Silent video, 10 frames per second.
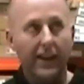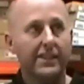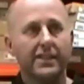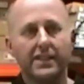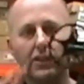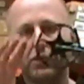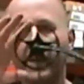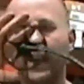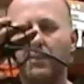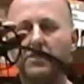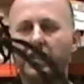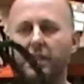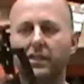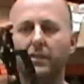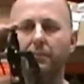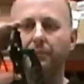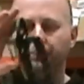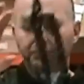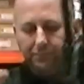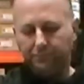It's a single cam system,
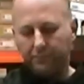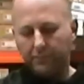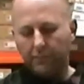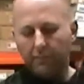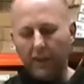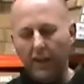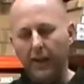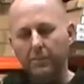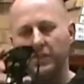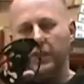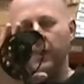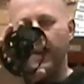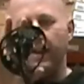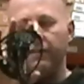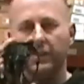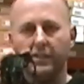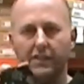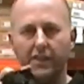so you have a